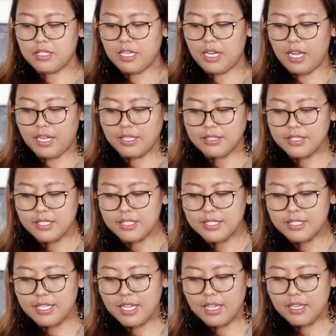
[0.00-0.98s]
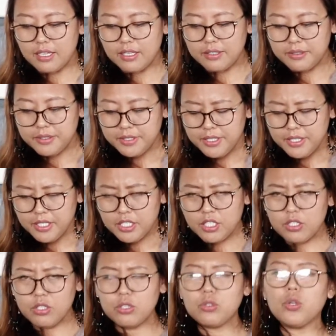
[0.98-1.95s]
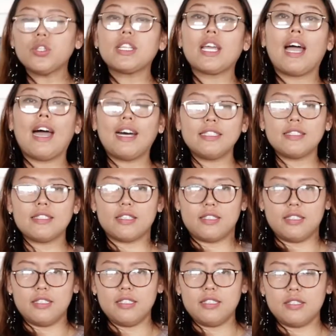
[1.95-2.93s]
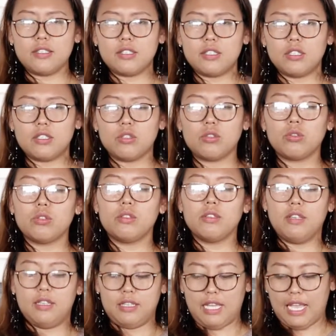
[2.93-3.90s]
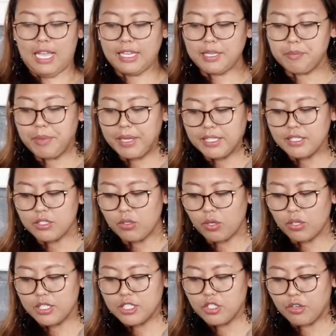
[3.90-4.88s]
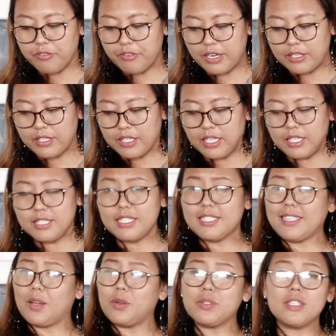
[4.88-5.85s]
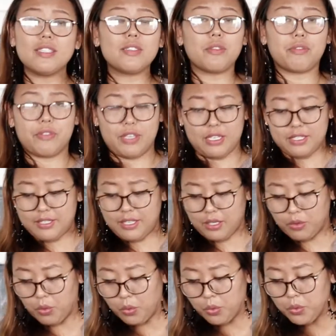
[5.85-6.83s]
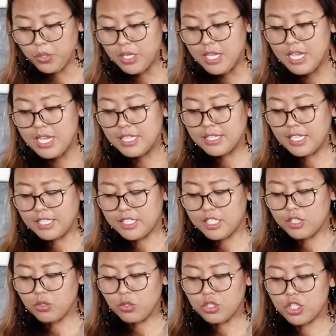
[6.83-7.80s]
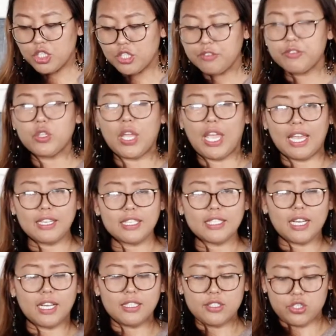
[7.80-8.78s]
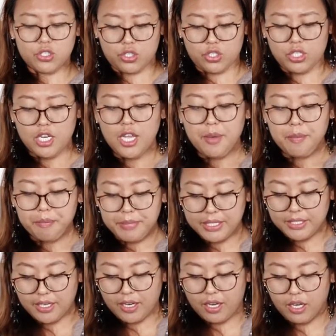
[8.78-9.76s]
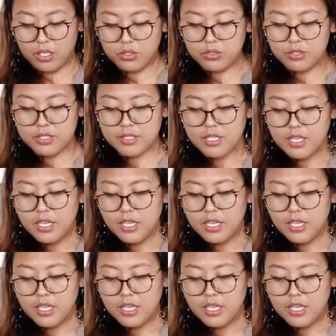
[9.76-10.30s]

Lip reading: hunters, though the hunters had a better knowledge of agriculture thousands of years ago, they did not shift to agriculture because